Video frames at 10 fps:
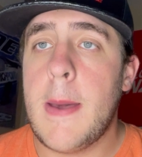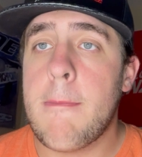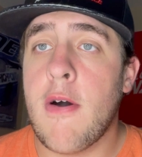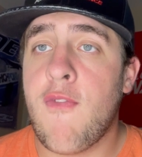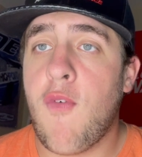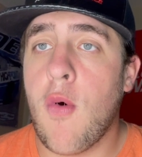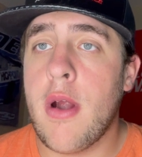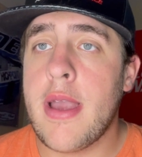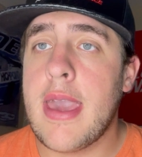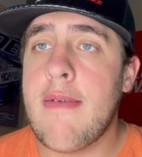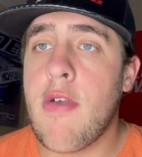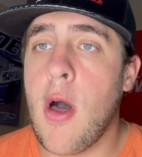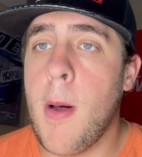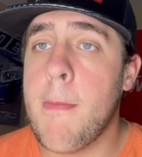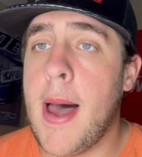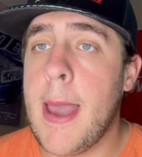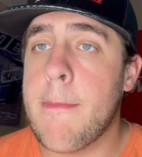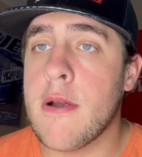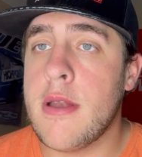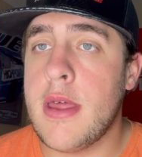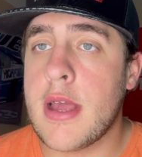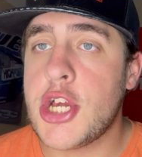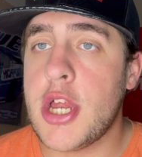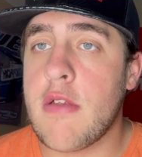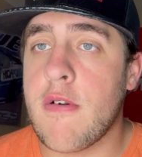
Before I give y'all my predictions